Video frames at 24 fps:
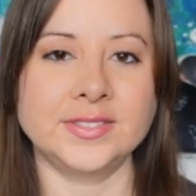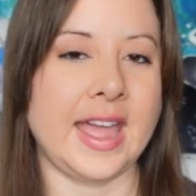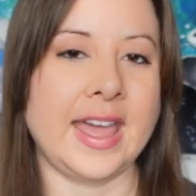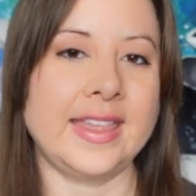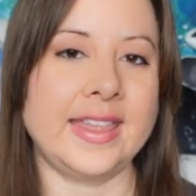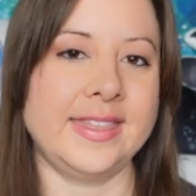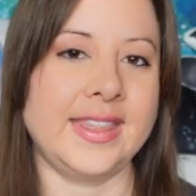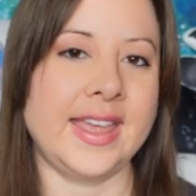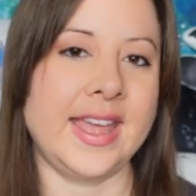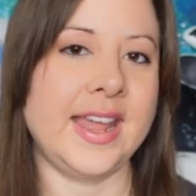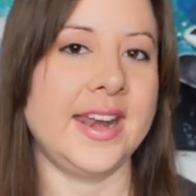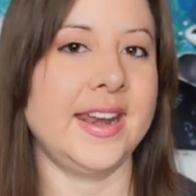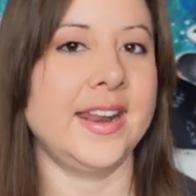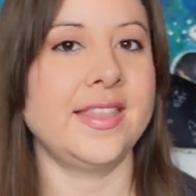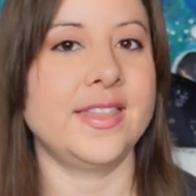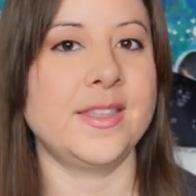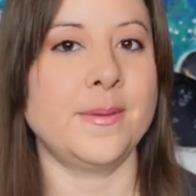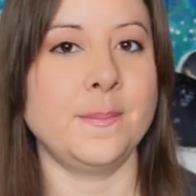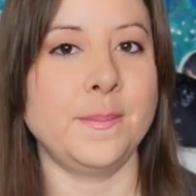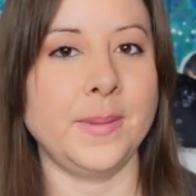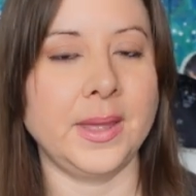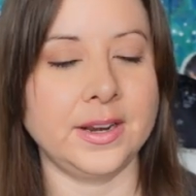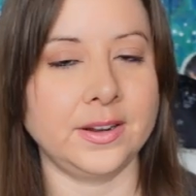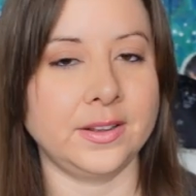and then the
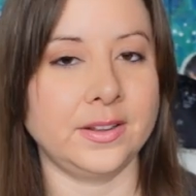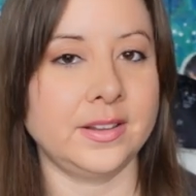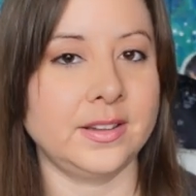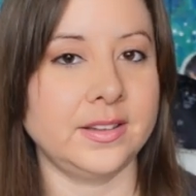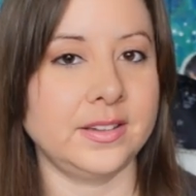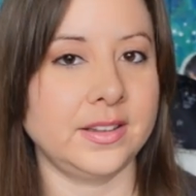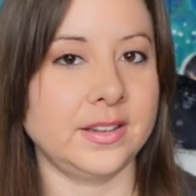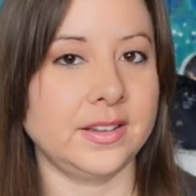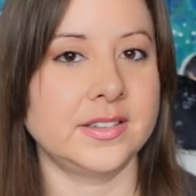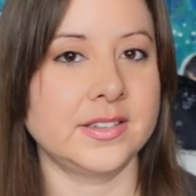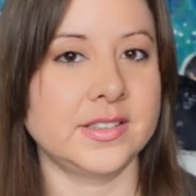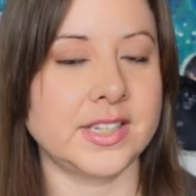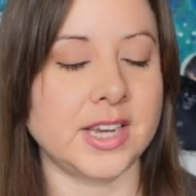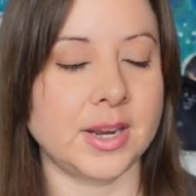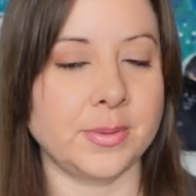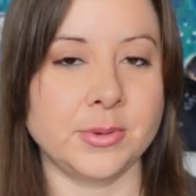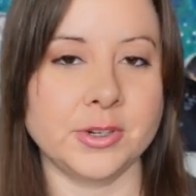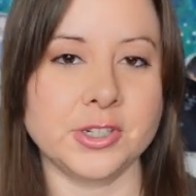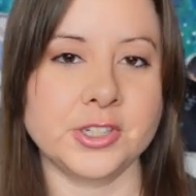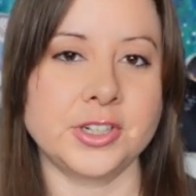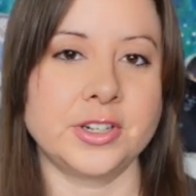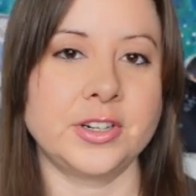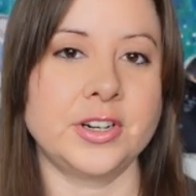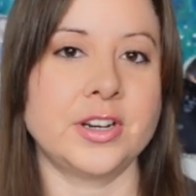middle
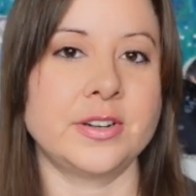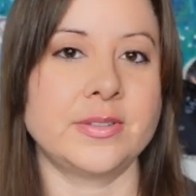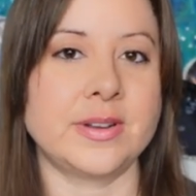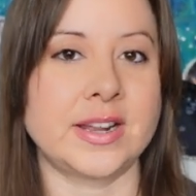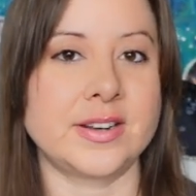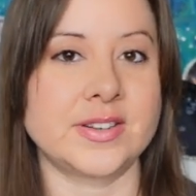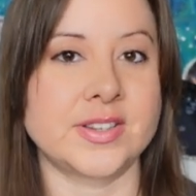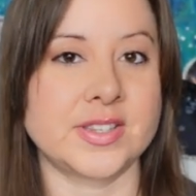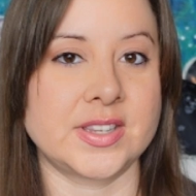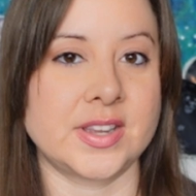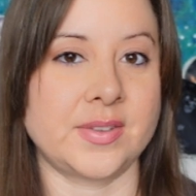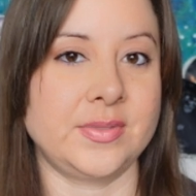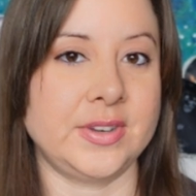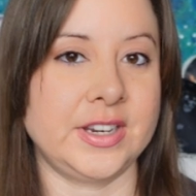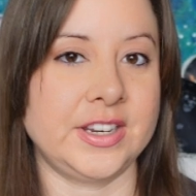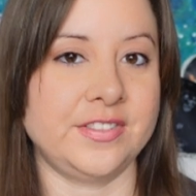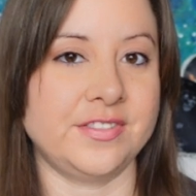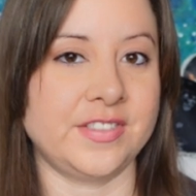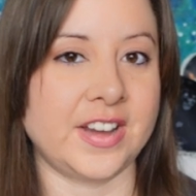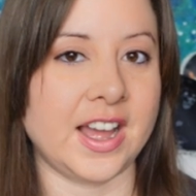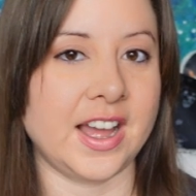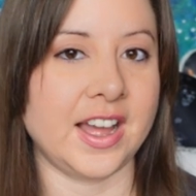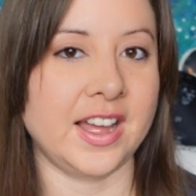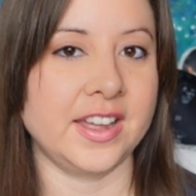temperature around
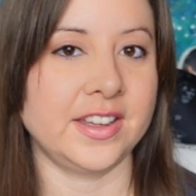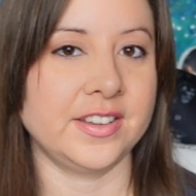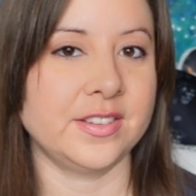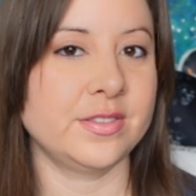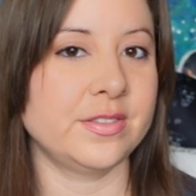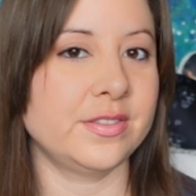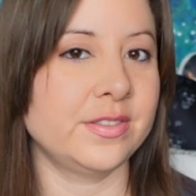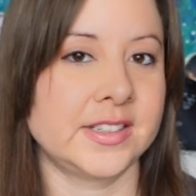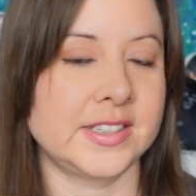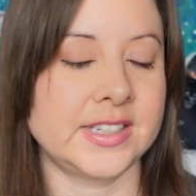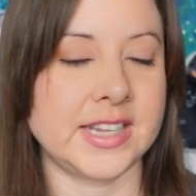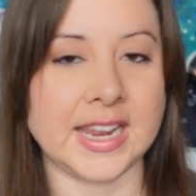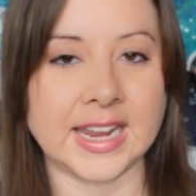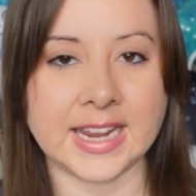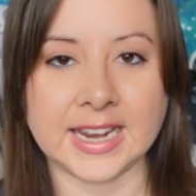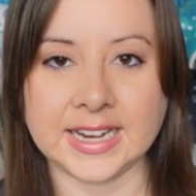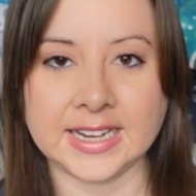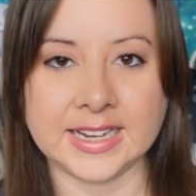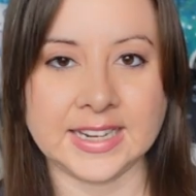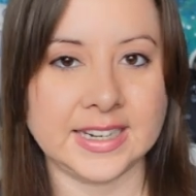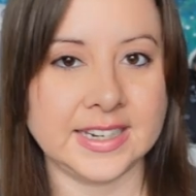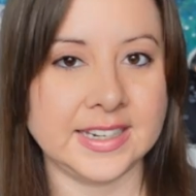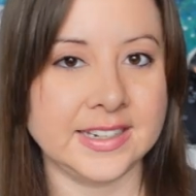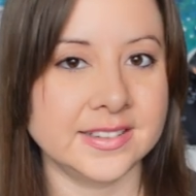75 to
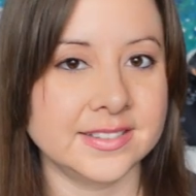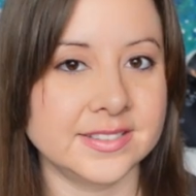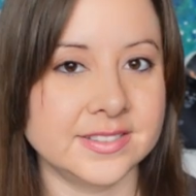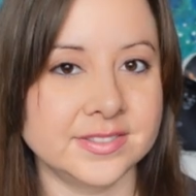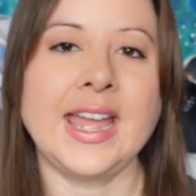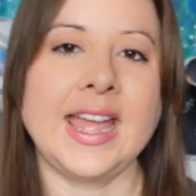80,